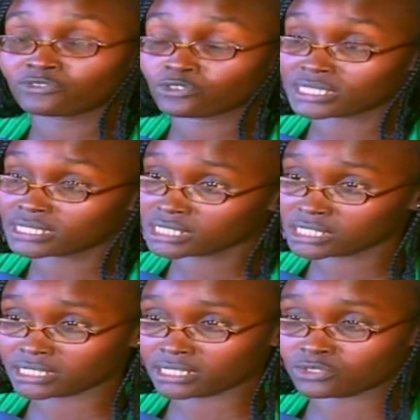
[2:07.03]
If you are sick,
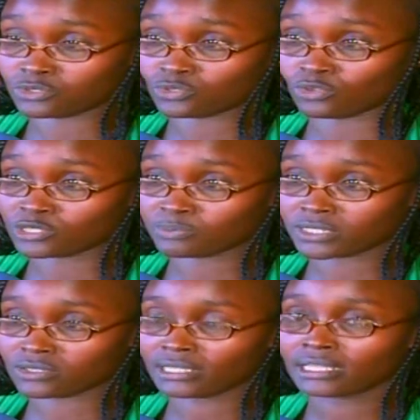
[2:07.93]
she takes you to
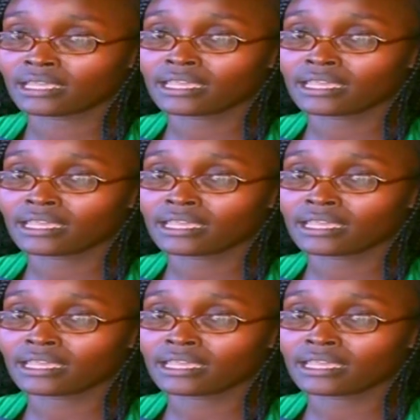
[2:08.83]
hospital.